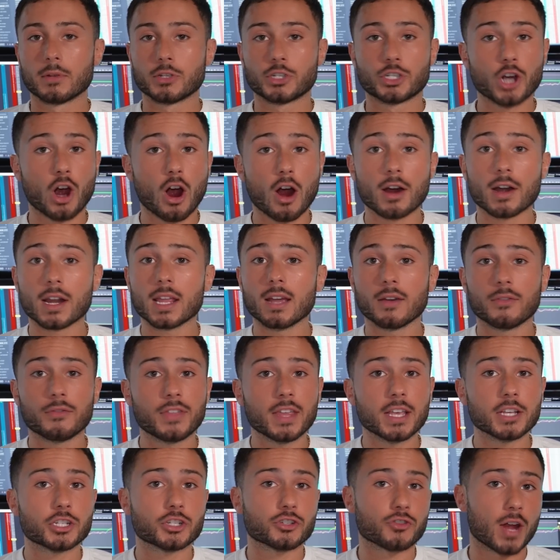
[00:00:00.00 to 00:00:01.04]
Majority of
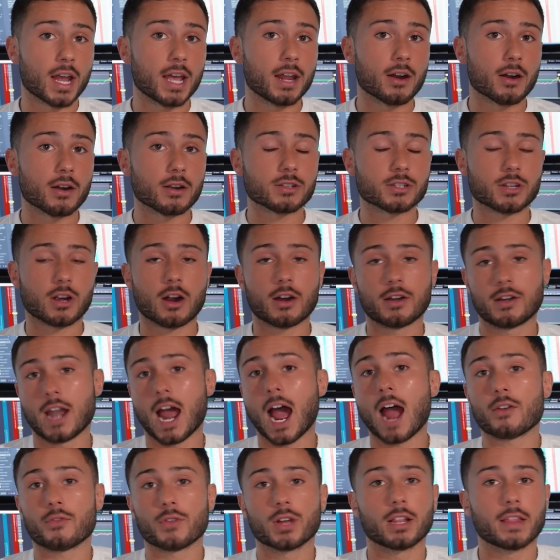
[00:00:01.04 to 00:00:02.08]
these traders are
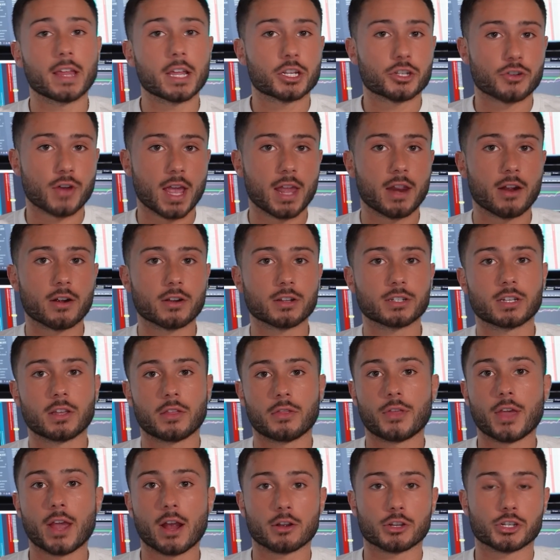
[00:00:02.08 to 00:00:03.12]
not really traders.
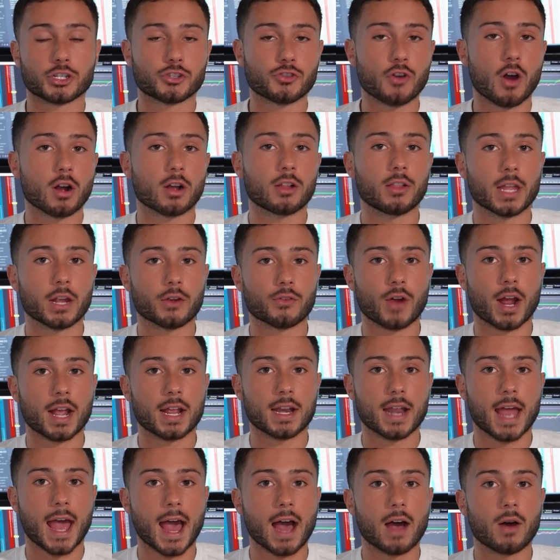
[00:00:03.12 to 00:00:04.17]
They are struggling
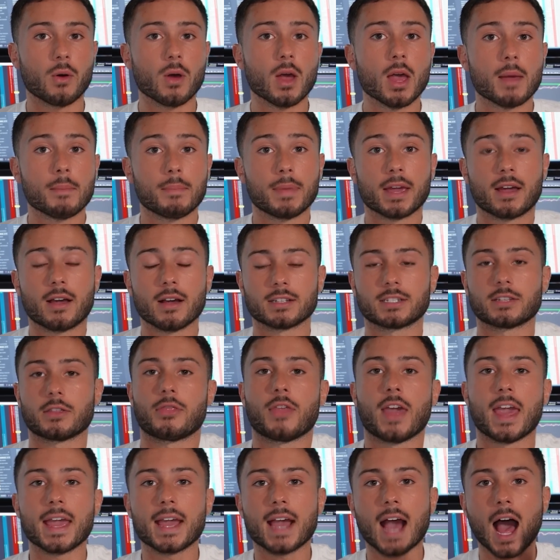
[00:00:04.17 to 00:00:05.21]
right now because
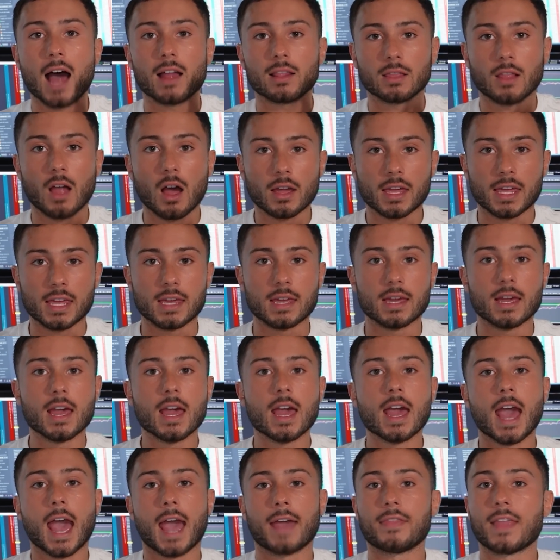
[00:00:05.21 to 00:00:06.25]
they got lucky.
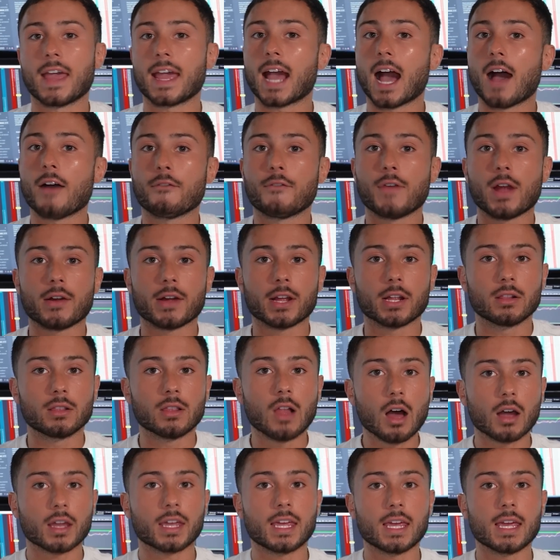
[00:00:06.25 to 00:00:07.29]
And they got very
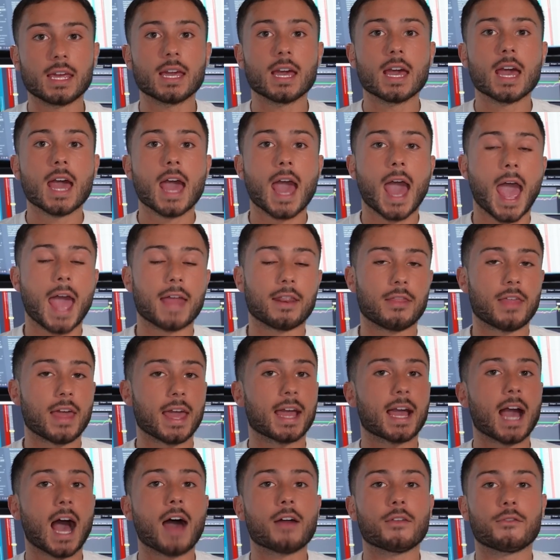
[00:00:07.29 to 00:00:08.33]
lucky and they
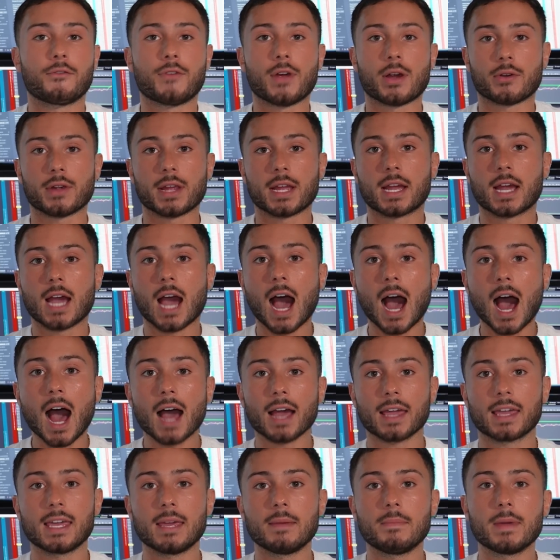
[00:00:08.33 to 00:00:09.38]
got very
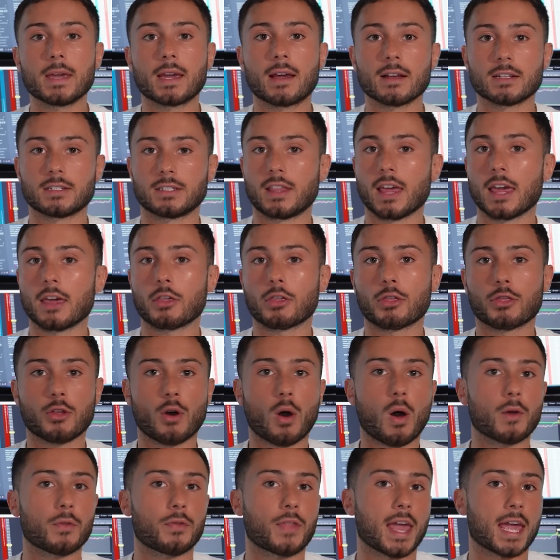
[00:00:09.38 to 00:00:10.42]
cocky because they
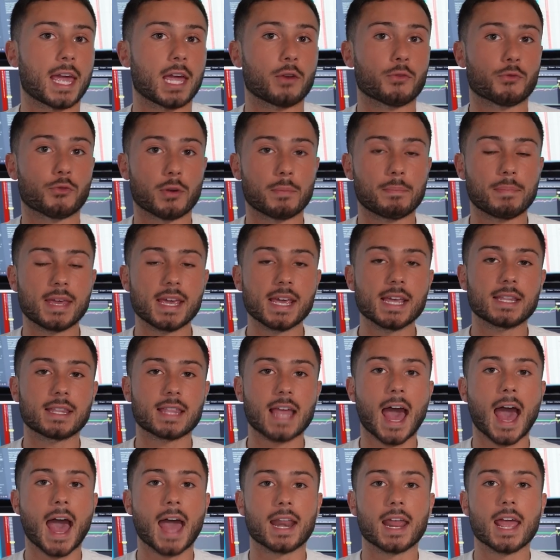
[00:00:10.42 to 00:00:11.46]
thought they can repeat
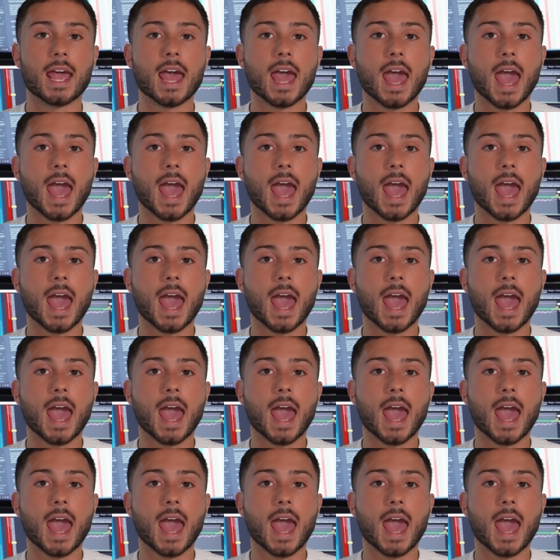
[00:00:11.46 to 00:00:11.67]
that